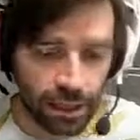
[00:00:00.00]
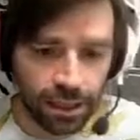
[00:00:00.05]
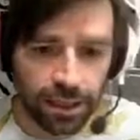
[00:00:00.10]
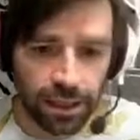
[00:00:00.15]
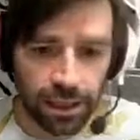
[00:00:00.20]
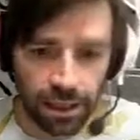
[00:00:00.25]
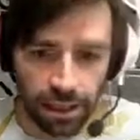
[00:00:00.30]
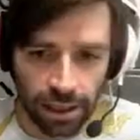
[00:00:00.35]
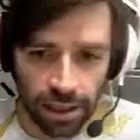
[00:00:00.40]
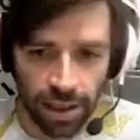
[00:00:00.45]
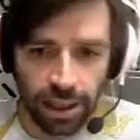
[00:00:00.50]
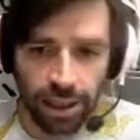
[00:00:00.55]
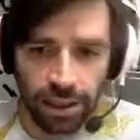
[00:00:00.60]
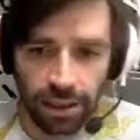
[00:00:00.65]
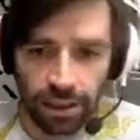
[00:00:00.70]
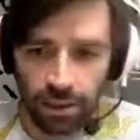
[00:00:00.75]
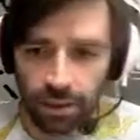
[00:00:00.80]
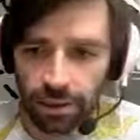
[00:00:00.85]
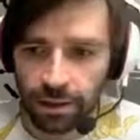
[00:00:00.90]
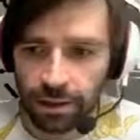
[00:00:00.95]

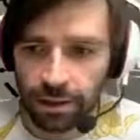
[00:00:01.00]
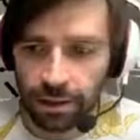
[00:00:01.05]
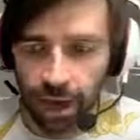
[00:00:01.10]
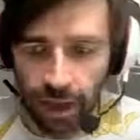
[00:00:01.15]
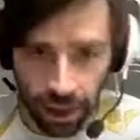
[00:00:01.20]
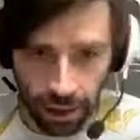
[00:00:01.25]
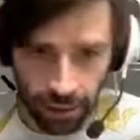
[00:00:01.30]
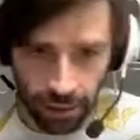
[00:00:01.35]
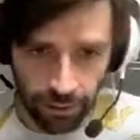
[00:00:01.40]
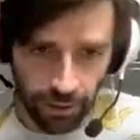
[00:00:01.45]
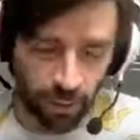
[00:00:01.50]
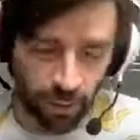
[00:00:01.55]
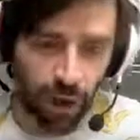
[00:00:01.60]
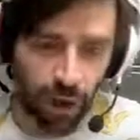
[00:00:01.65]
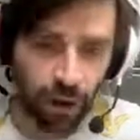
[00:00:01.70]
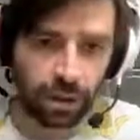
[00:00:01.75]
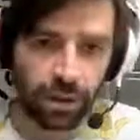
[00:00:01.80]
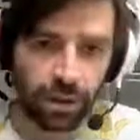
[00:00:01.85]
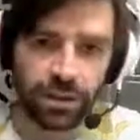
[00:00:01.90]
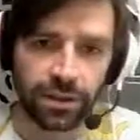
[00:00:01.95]
essentially another
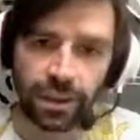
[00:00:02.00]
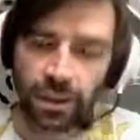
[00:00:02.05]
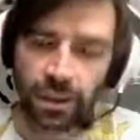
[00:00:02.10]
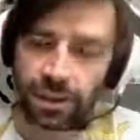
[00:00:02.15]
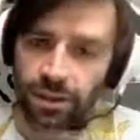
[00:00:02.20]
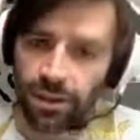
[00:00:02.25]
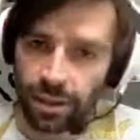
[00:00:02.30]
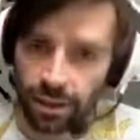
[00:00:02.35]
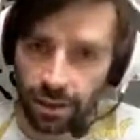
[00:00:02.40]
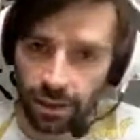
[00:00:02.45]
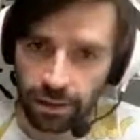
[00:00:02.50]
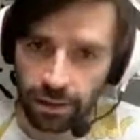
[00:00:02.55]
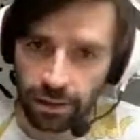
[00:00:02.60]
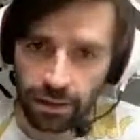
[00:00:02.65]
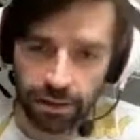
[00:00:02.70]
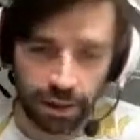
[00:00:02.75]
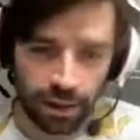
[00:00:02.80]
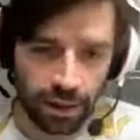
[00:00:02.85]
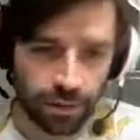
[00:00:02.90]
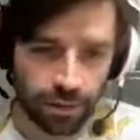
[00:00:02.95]
opponent to
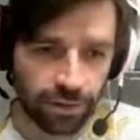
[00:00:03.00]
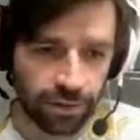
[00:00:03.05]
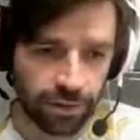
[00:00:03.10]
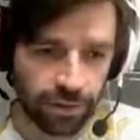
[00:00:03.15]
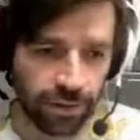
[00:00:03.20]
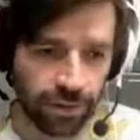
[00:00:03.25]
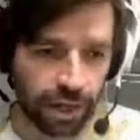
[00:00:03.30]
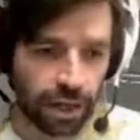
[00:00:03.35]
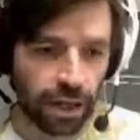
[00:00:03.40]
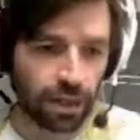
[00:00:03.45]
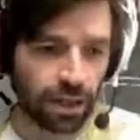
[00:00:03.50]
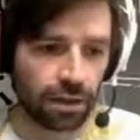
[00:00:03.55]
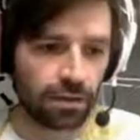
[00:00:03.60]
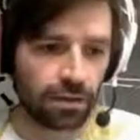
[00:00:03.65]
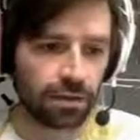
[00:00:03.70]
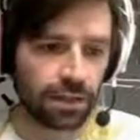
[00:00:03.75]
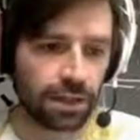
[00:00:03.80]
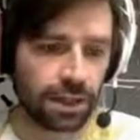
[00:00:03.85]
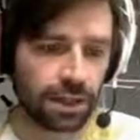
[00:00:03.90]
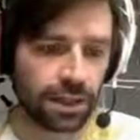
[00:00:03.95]
consider, the
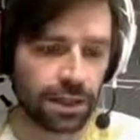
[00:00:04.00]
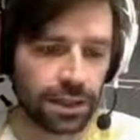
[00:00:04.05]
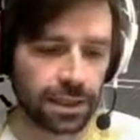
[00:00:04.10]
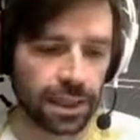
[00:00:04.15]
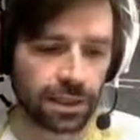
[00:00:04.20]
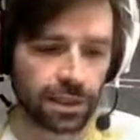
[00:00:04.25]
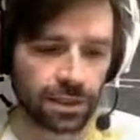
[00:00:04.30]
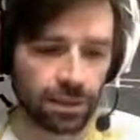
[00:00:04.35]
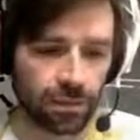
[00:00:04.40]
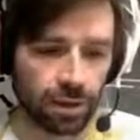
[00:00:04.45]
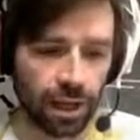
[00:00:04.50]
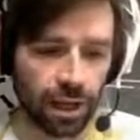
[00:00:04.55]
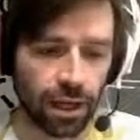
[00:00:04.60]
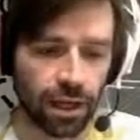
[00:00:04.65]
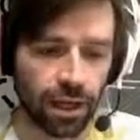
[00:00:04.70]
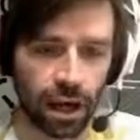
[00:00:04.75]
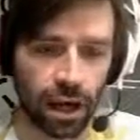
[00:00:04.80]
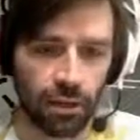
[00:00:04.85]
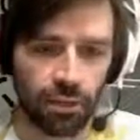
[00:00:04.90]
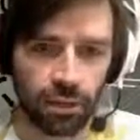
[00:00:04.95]
officiating, or at least that's the
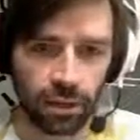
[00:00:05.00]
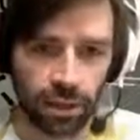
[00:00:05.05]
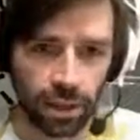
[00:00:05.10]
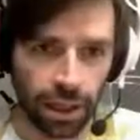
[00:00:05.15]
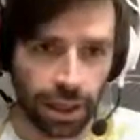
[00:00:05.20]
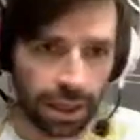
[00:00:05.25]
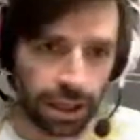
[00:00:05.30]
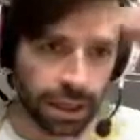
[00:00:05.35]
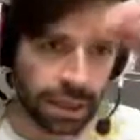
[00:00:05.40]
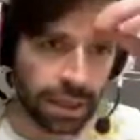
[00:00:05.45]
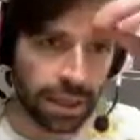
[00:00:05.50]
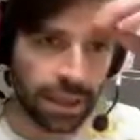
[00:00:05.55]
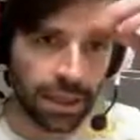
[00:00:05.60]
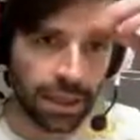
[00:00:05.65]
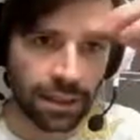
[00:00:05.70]
way I would look at it.